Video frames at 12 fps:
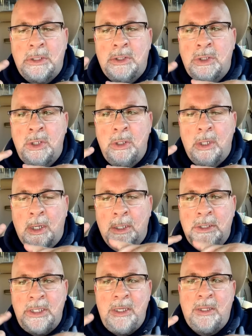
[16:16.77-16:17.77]

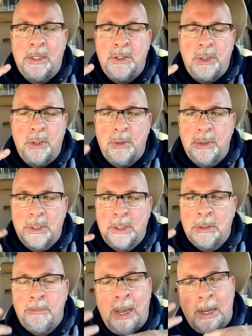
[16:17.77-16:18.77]
teeth issues in
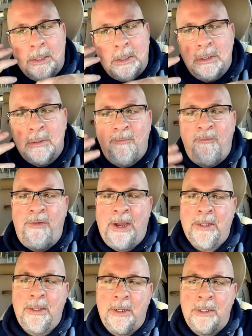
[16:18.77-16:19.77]
his mouth. He's
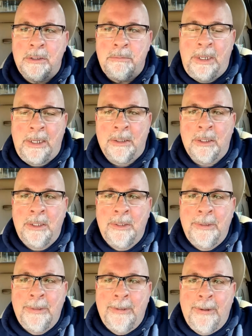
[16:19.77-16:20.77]
infected in his mouth.
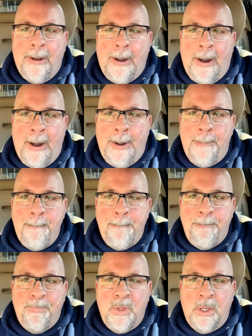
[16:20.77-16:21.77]
Um,
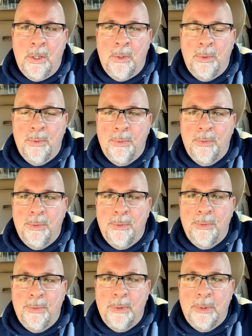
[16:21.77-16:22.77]
you know,
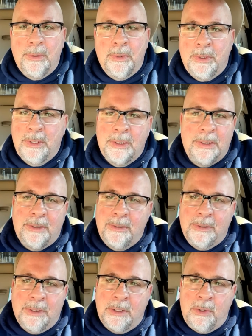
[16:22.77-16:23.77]

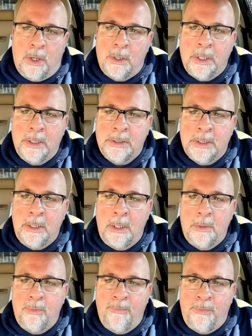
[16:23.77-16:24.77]
the dog is in
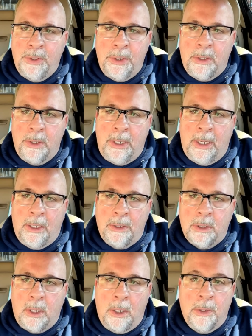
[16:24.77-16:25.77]
really good
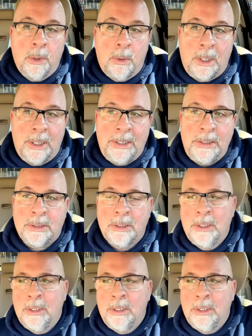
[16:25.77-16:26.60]
health otherwise,